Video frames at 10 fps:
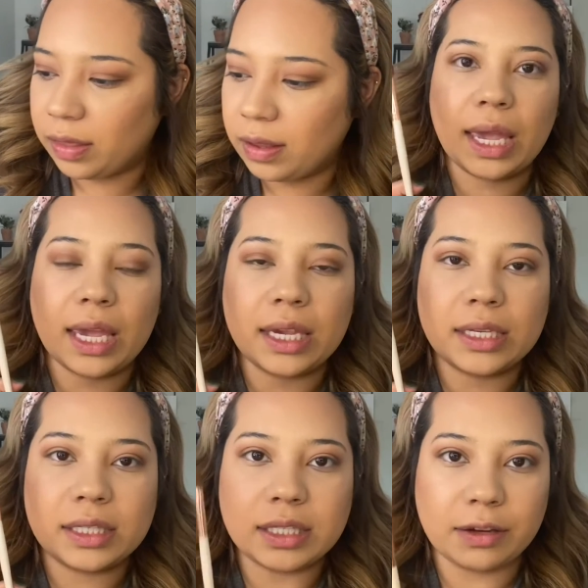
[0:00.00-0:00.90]
a
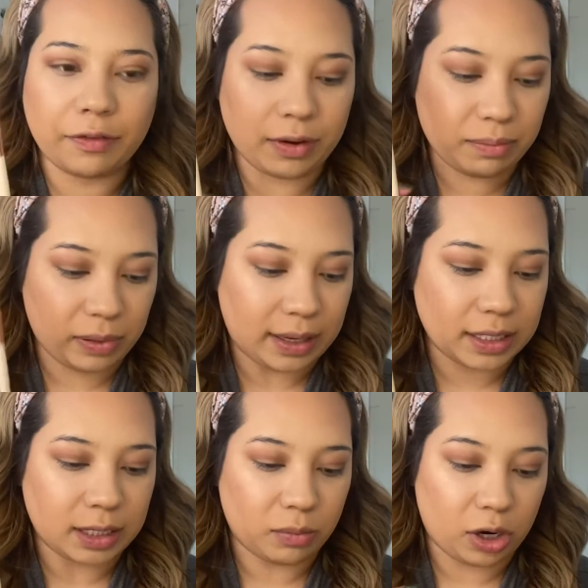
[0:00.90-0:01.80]
different
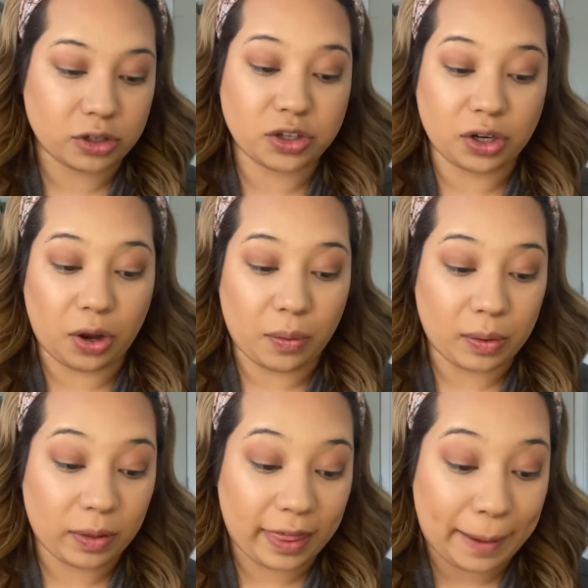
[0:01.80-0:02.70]
blending brush to go in
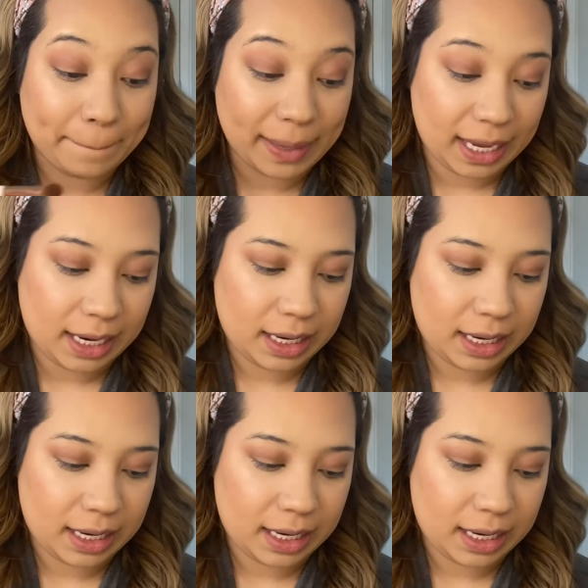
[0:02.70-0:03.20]
with that pink.